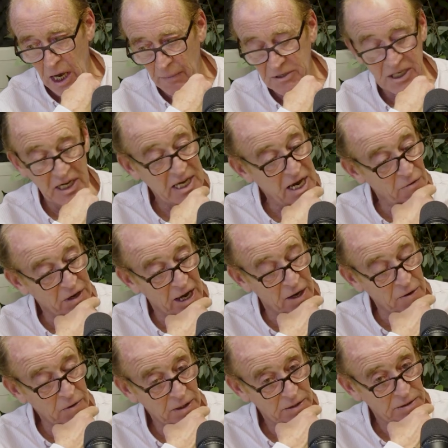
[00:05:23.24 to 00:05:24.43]
Up until a year
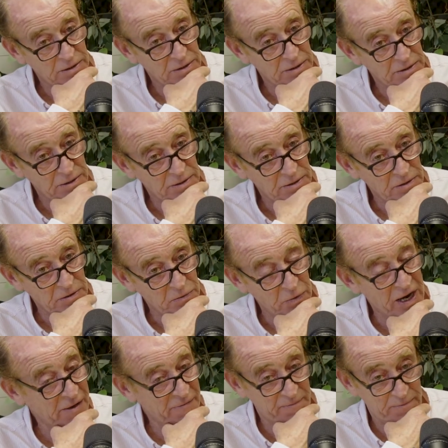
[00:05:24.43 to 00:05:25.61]
ago, we
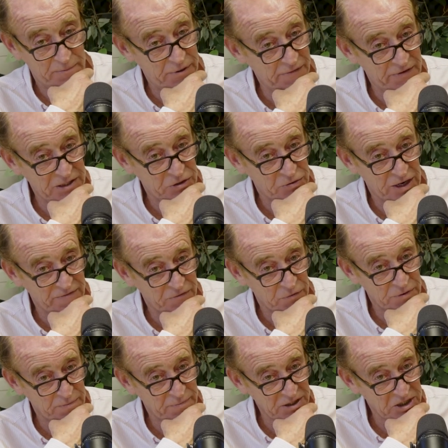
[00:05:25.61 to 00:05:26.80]
had a perfectly
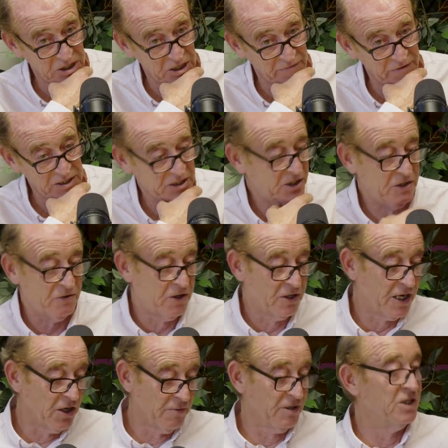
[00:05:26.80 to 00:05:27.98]
straightforward bus service. You could
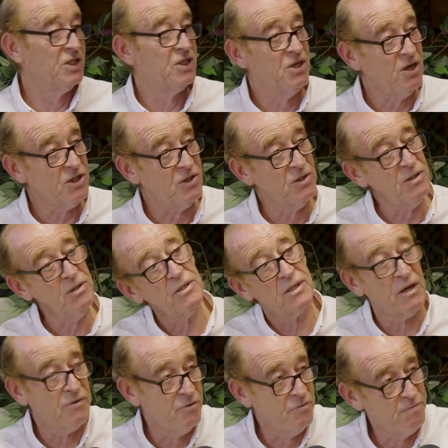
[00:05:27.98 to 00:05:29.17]
get on the bus in St Austell,
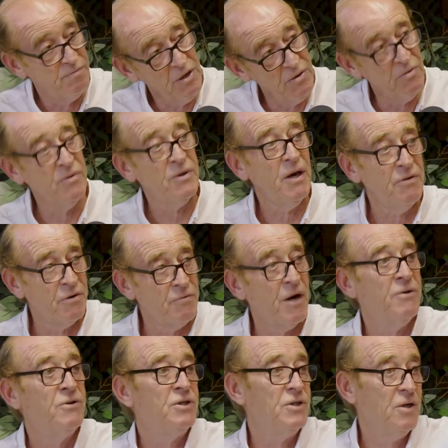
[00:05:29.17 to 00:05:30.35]
go through Bugle, go through
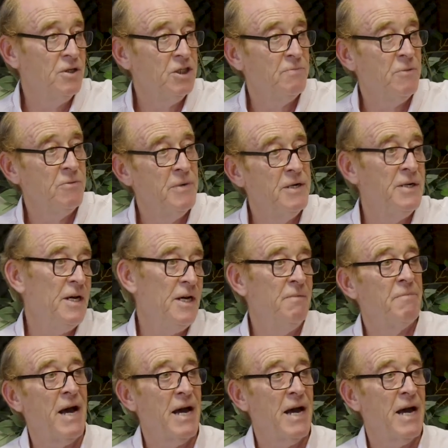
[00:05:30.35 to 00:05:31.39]
Roche, onto Bodmin and